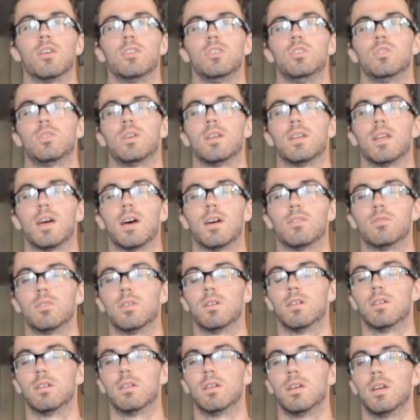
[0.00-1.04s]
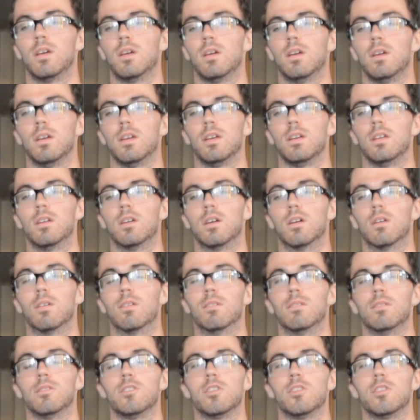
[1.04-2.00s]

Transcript: You can have a, you know,